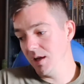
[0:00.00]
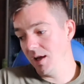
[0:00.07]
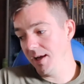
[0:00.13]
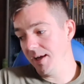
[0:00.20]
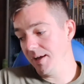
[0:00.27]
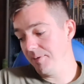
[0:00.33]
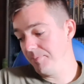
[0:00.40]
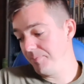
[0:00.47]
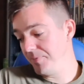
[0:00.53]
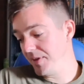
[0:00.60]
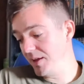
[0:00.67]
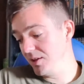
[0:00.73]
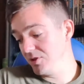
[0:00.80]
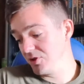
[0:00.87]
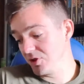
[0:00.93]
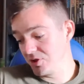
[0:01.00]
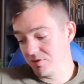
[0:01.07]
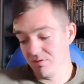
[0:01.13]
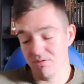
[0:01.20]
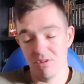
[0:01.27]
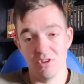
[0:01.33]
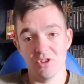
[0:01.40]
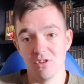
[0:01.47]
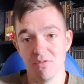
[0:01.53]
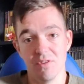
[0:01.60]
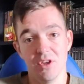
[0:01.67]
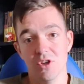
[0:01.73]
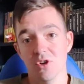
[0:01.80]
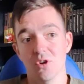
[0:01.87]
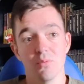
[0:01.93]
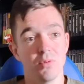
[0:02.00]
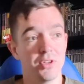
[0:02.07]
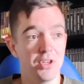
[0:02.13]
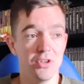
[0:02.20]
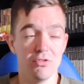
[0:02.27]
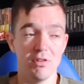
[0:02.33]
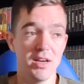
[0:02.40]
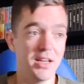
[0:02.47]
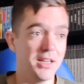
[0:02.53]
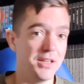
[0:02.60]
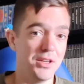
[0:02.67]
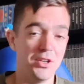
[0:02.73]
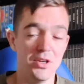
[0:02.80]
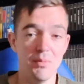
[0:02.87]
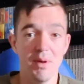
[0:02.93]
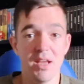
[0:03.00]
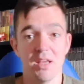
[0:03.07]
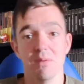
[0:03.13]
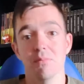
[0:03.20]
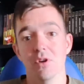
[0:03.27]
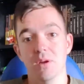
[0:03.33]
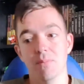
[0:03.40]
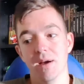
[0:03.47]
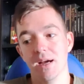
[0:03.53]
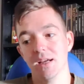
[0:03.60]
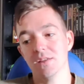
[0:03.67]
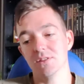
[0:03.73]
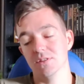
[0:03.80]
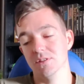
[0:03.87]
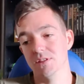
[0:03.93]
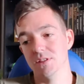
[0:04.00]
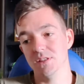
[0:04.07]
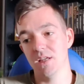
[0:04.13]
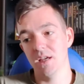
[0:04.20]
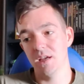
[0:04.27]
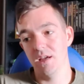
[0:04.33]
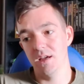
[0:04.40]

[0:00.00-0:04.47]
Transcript: and just the stuff that you don't want, you trade in and you make your money back. So it's